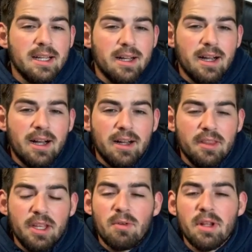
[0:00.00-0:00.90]

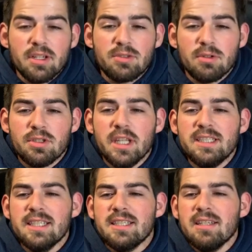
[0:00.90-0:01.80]
the Arena store. So
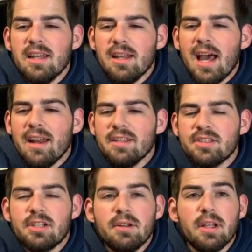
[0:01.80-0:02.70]
this is not
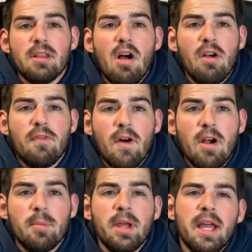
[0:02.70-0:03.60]
necessarily a long
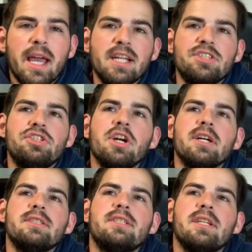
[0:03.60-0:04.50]
farm. It's
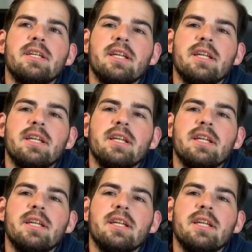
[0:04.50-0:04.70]
just